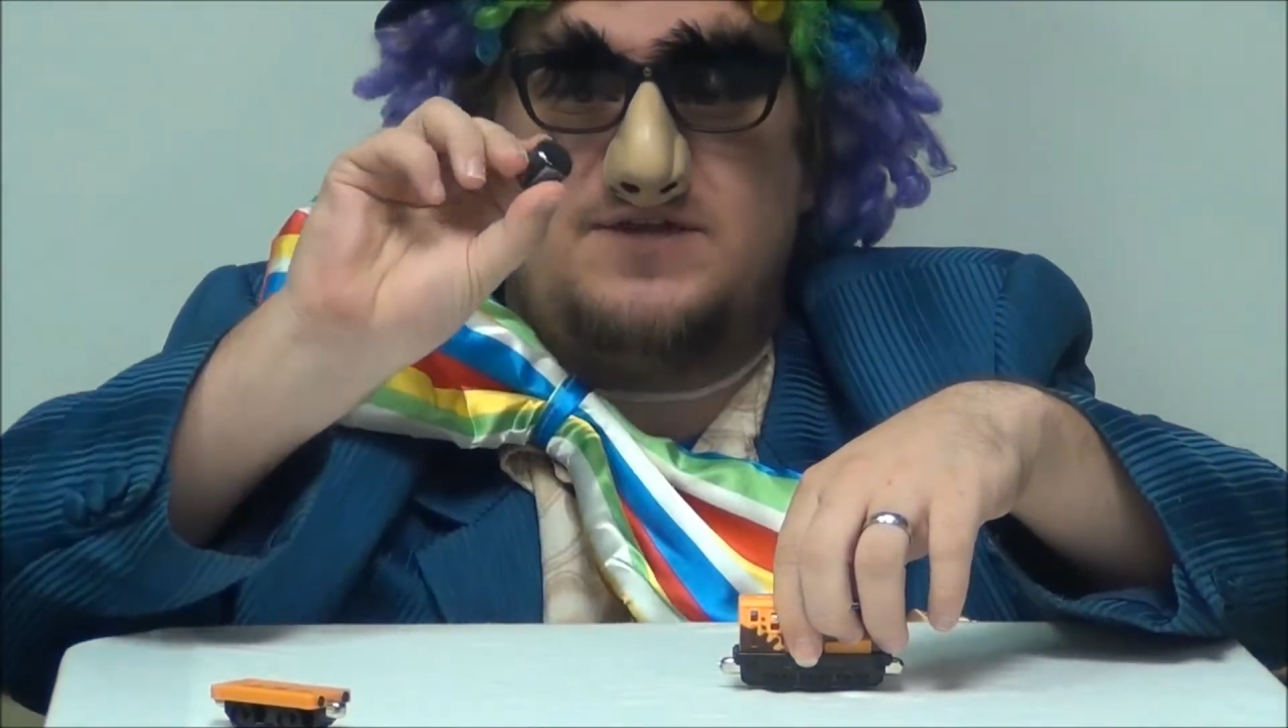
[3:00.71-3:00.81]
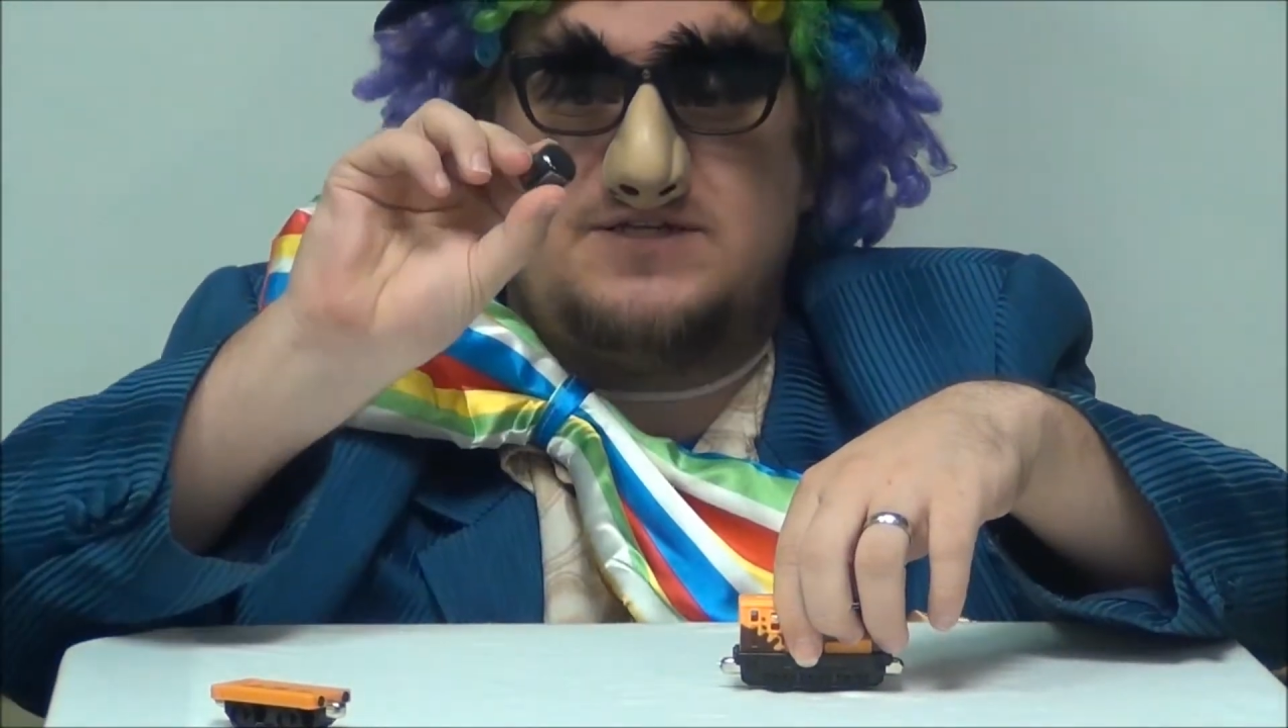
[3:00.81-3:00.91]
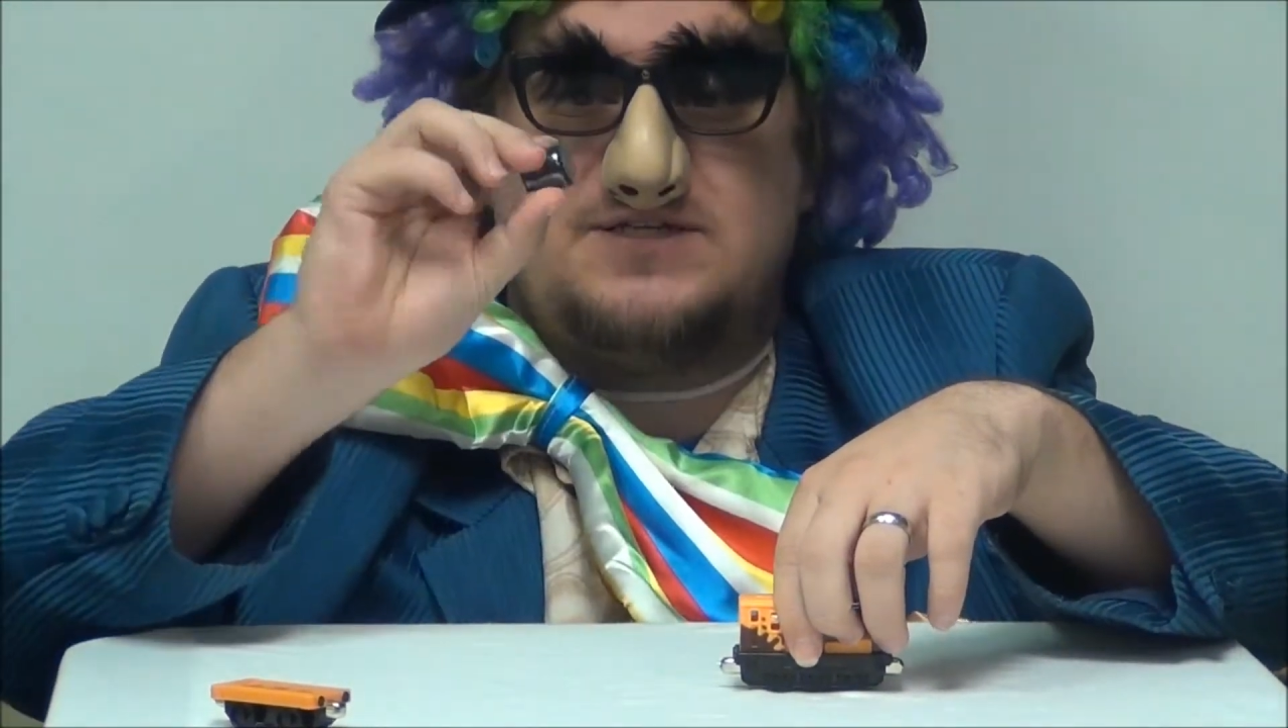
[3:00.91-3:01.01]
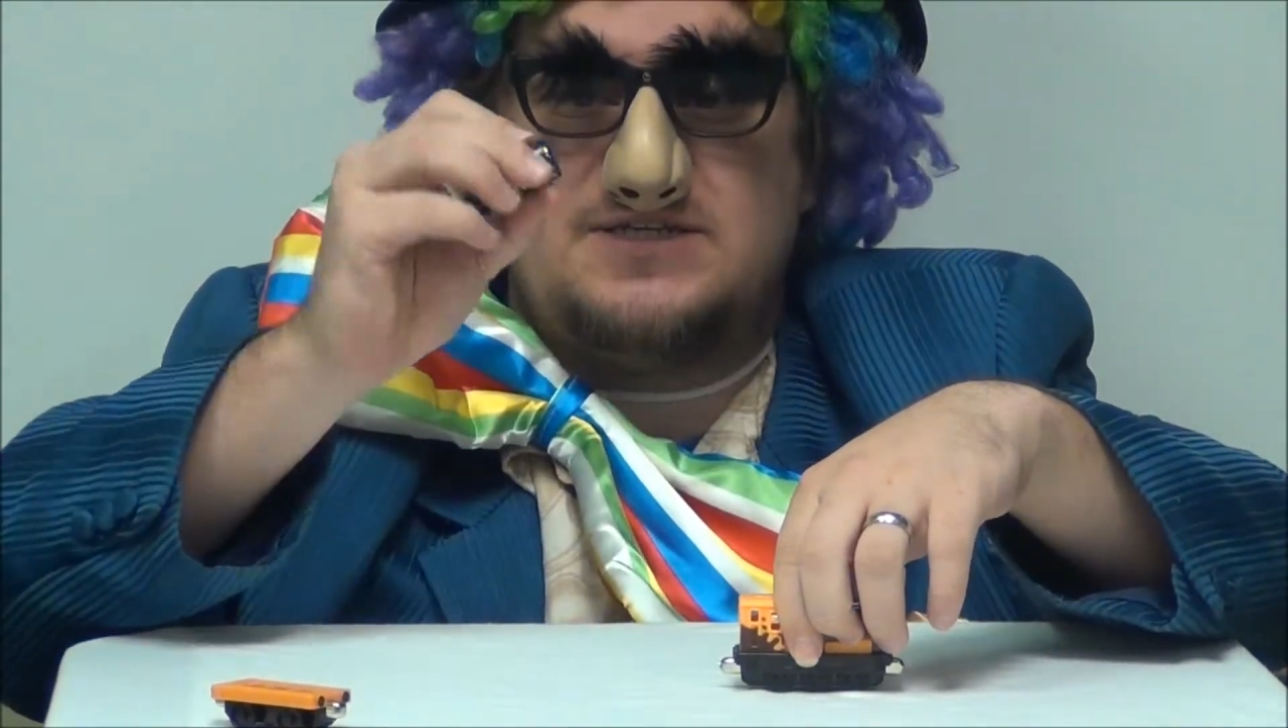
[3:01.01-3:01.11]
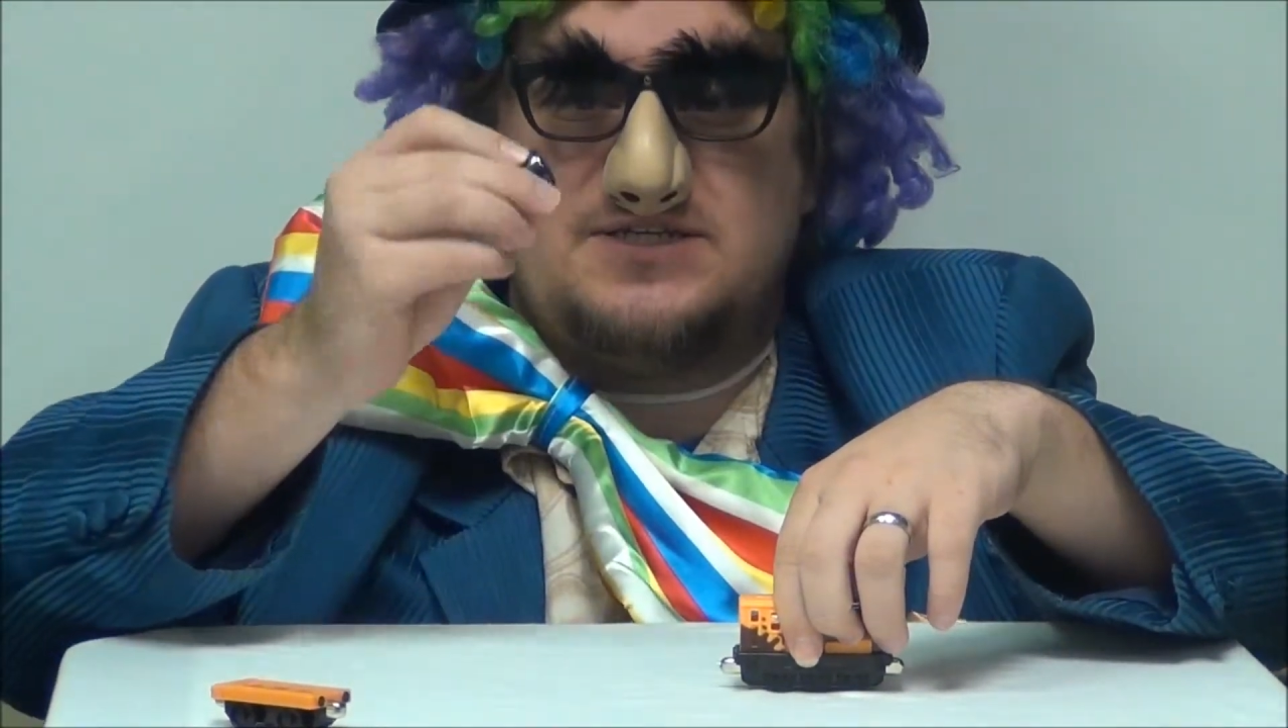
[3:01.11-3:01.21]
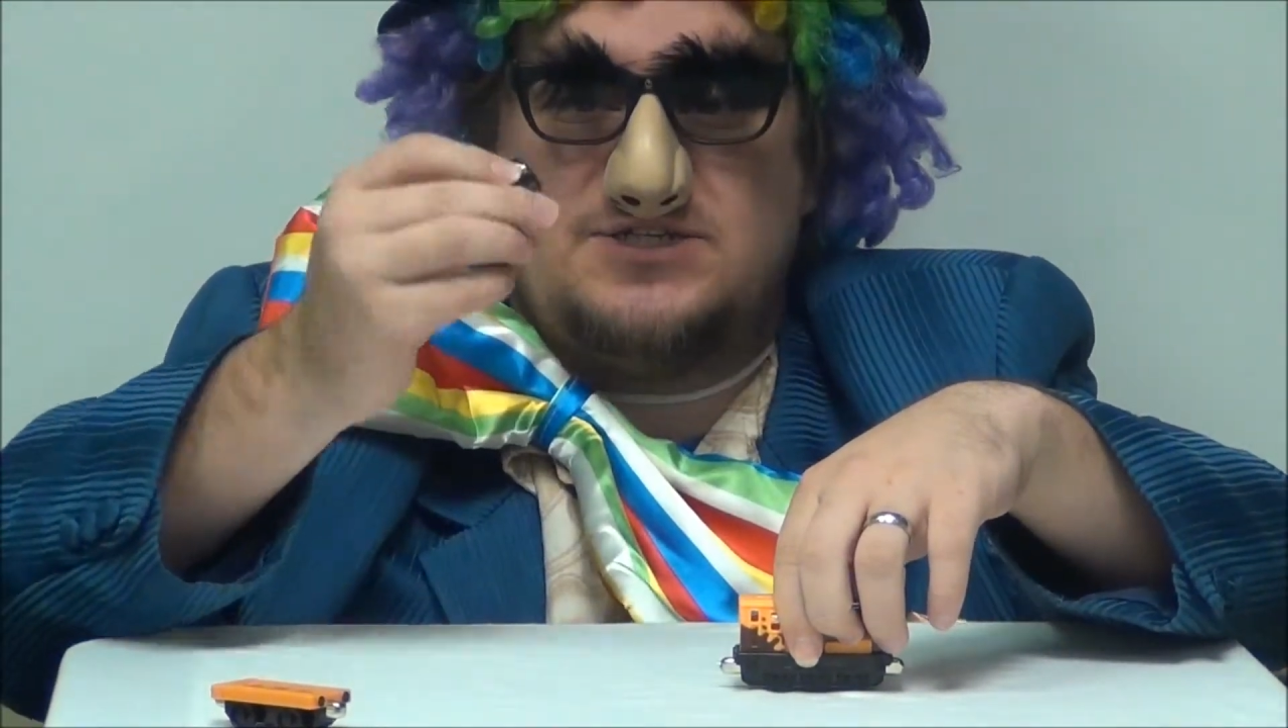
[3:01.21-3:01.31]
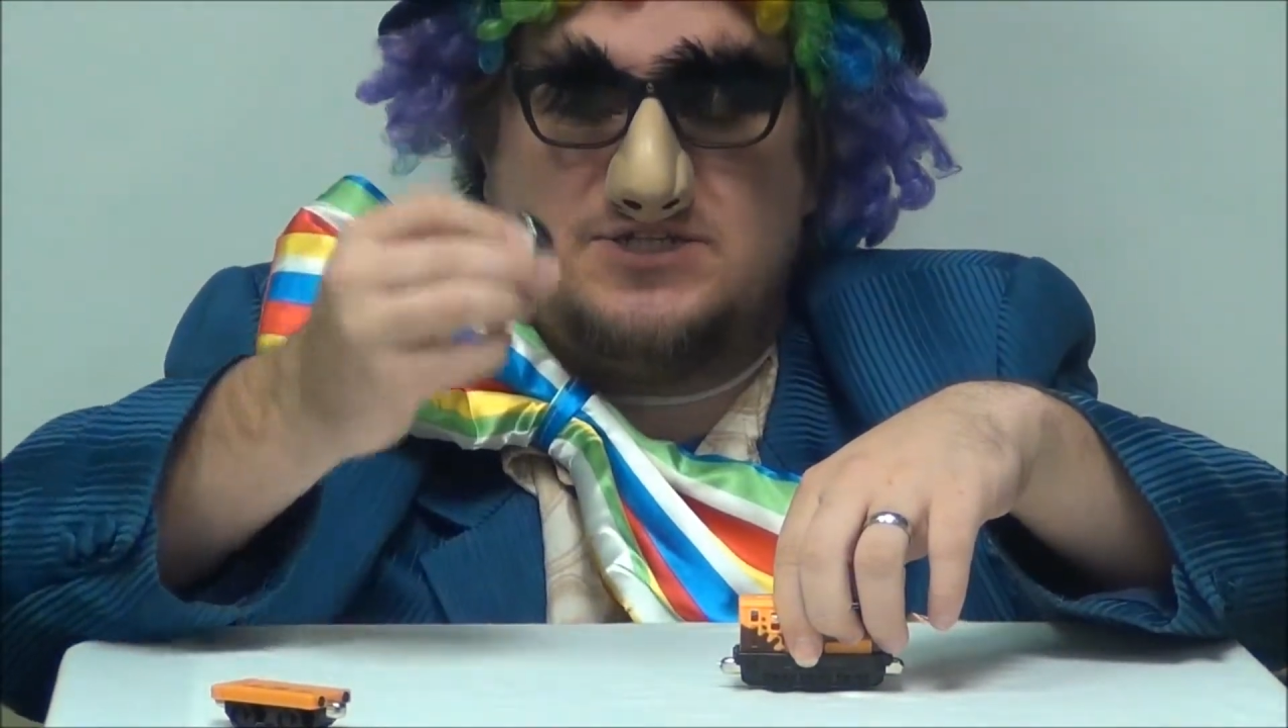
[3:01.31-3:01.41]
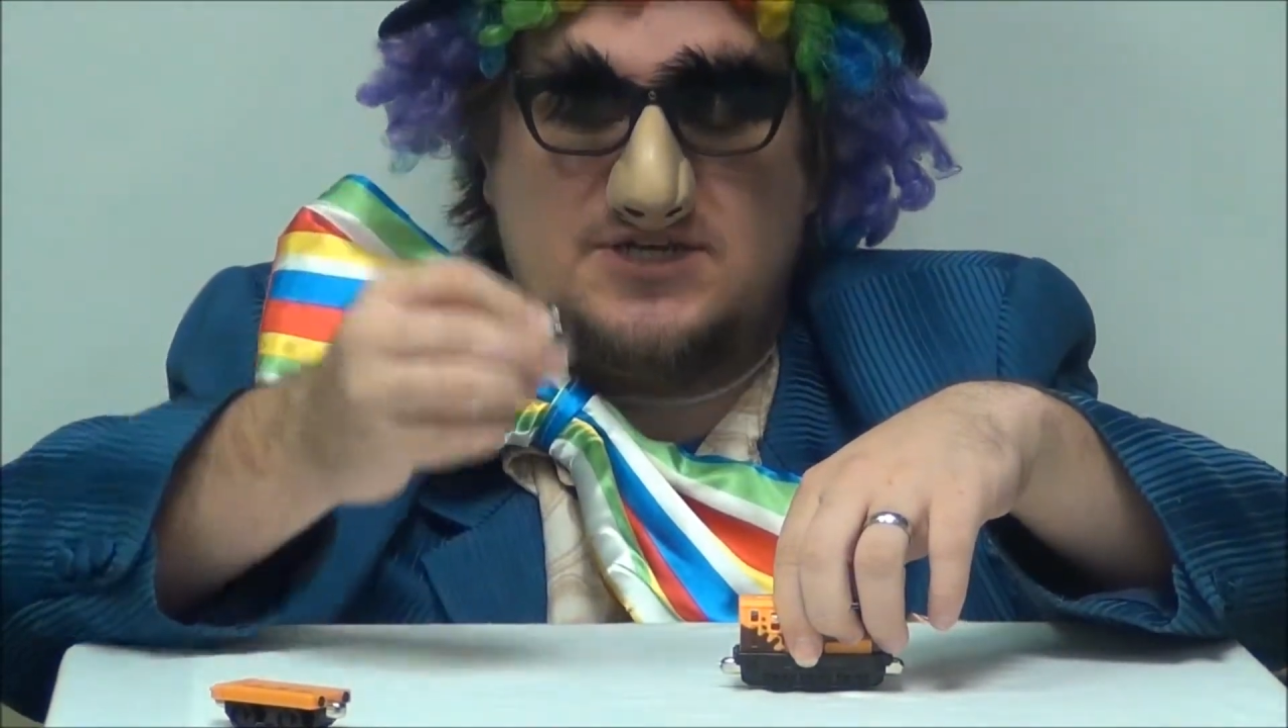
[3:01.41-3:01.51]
this. This is